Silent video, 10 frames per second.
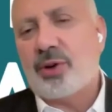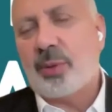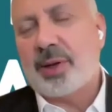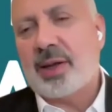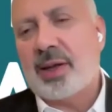
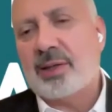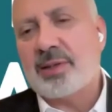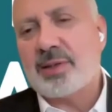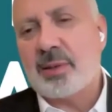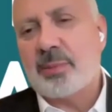dropping
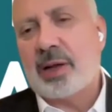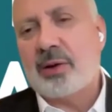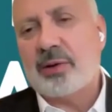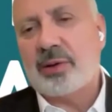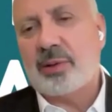hints
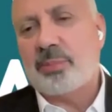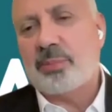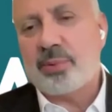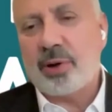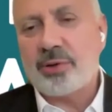about a
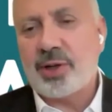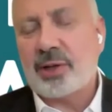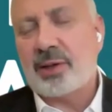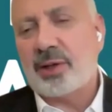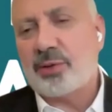
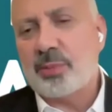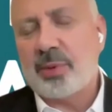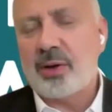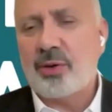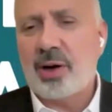project that
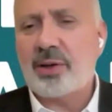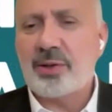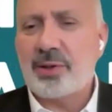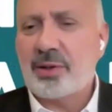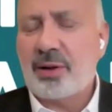you are
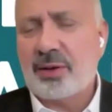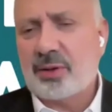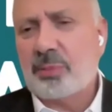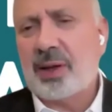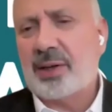
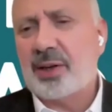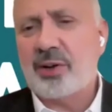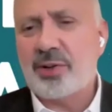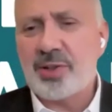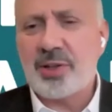
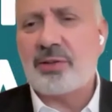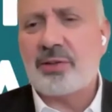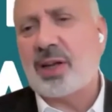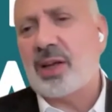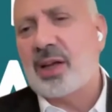contemplating,
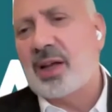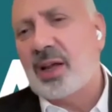considering,